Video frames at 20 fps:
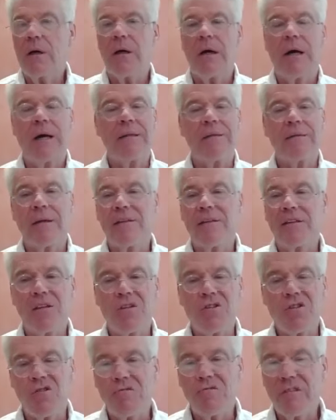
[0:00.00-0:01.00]
I, I, think they're
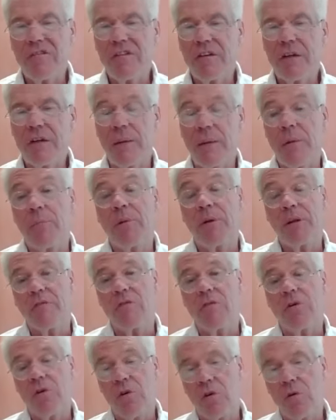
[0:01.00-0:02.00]
terrific. I'm a
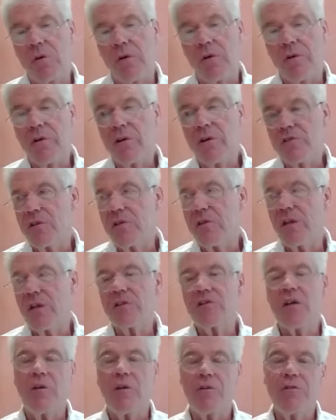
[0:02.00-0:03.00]
believer in nuclear because I think
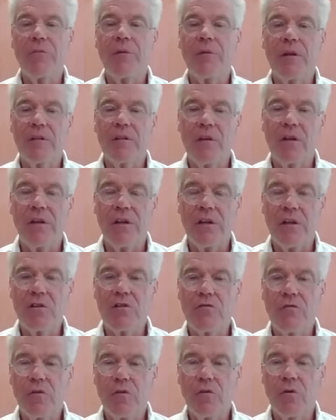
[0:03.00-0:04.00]
that's ultimately the
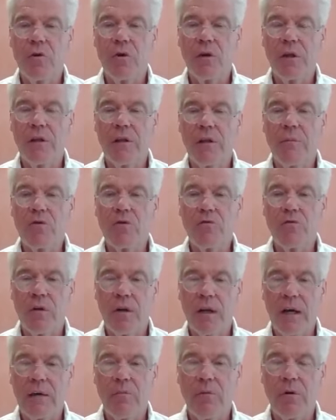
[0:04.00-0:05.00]
cleanest fuel and the most
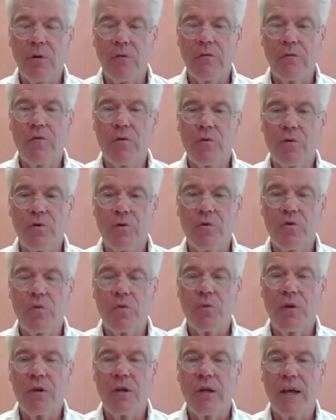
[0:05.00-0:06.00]
reliable fuel source
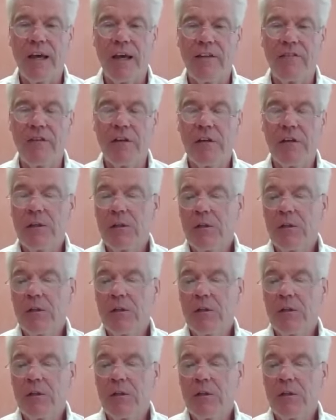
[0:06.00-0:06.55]
we can have.